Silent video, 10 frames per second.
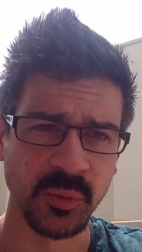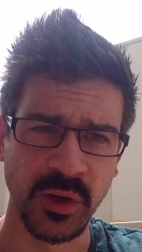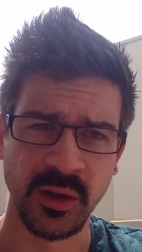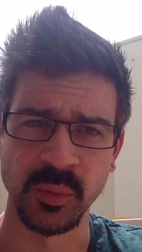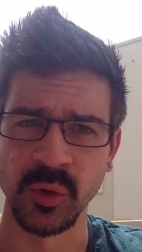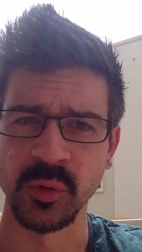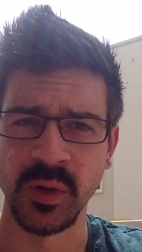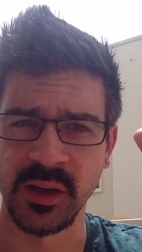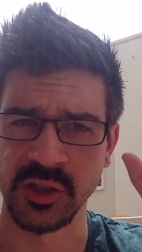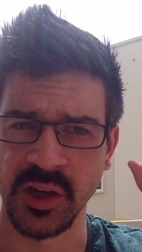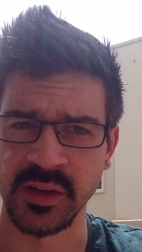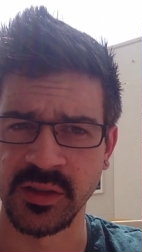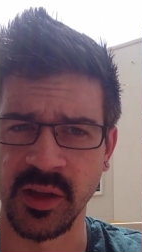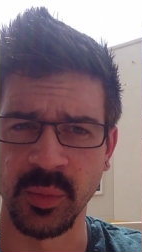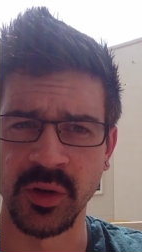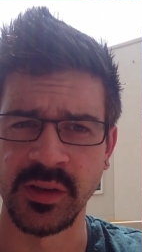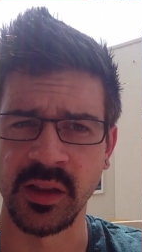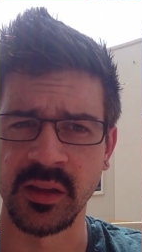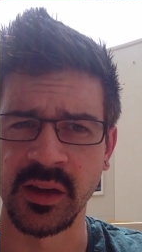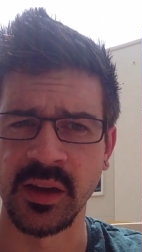we can change that
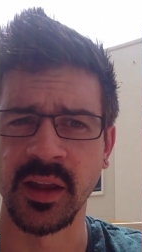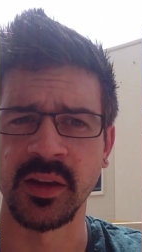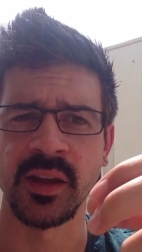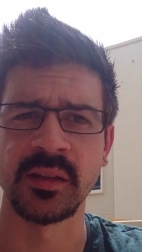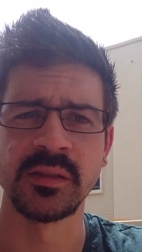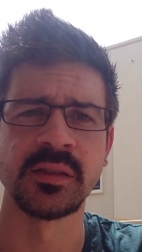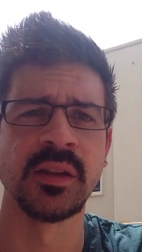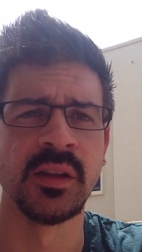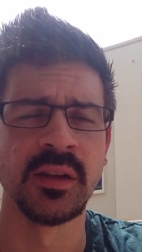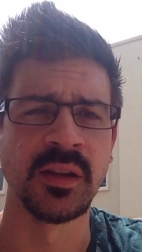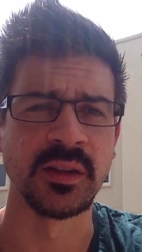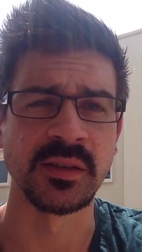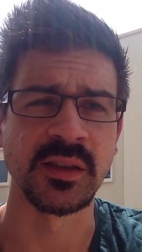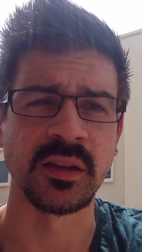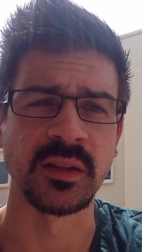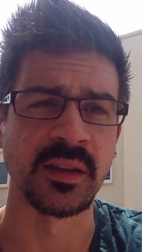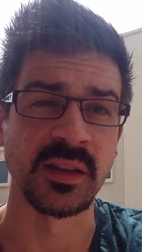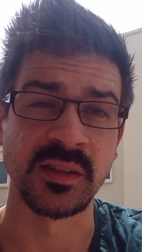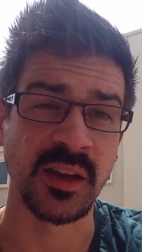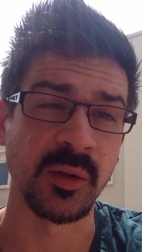modality in our heads, and suddenly
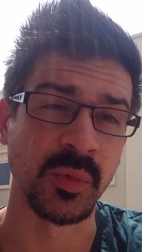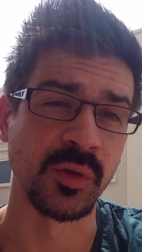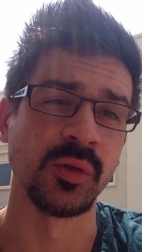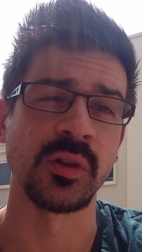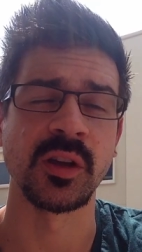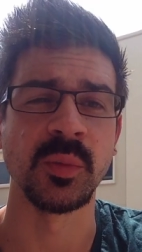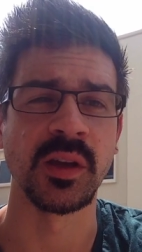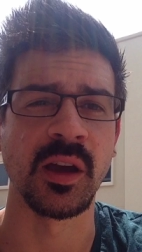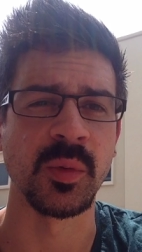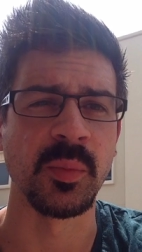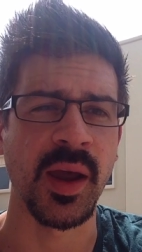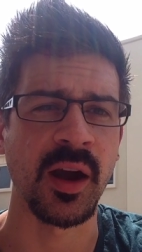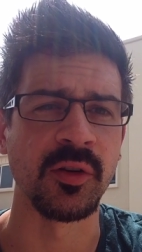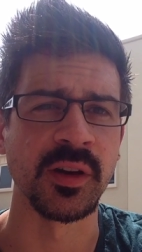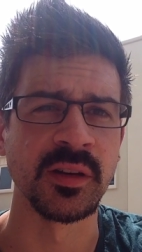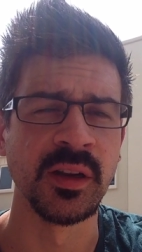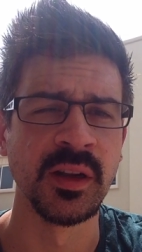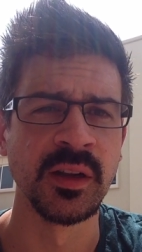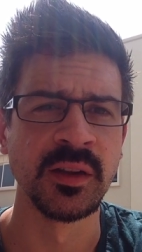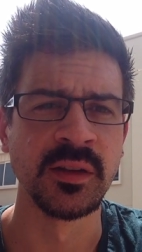the same thought can become empowering.
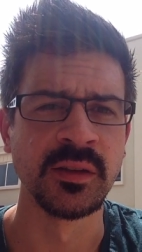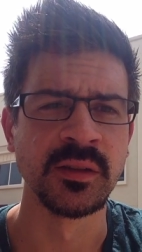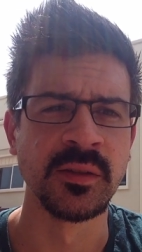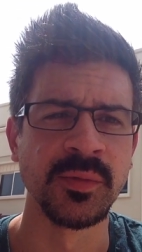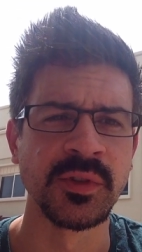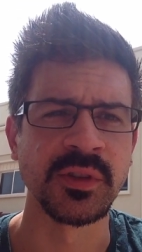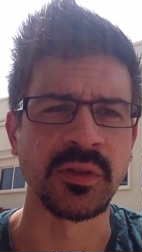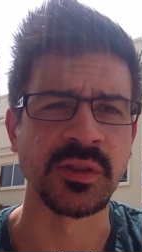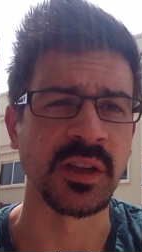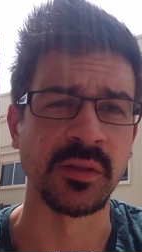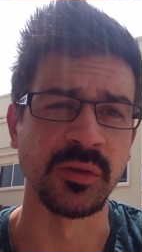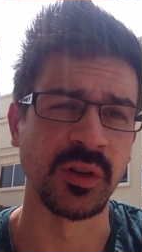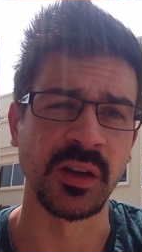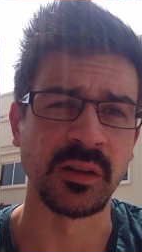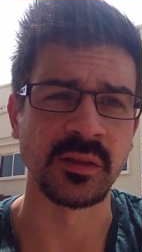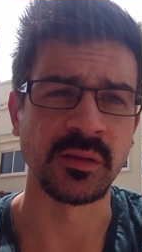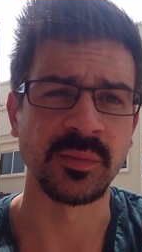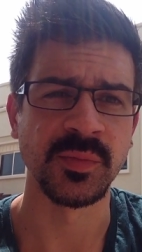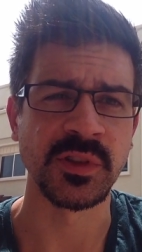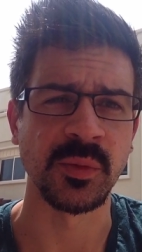So instead of looking at
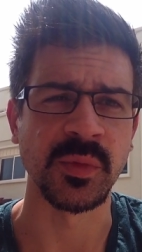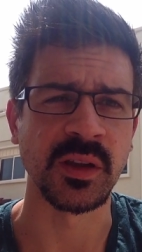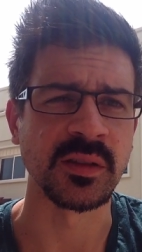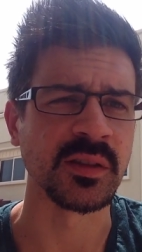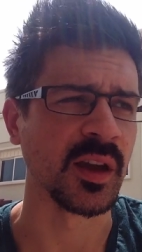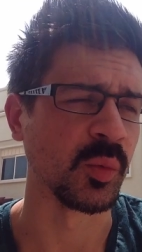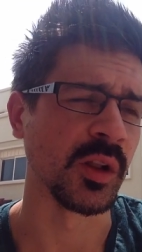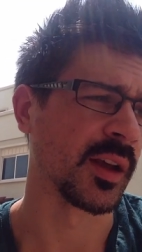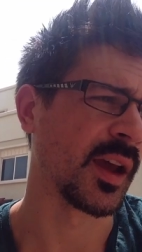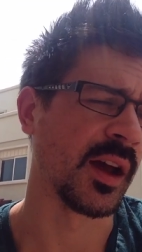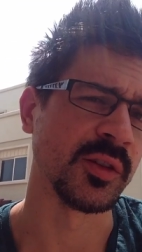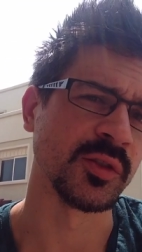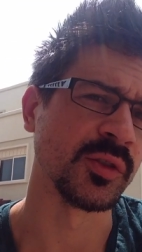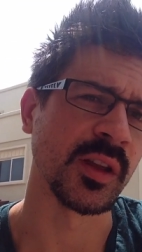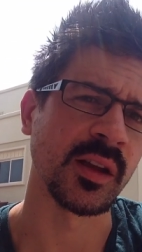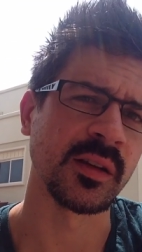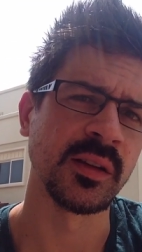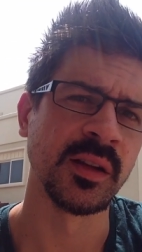something and saying, well, I can't do that,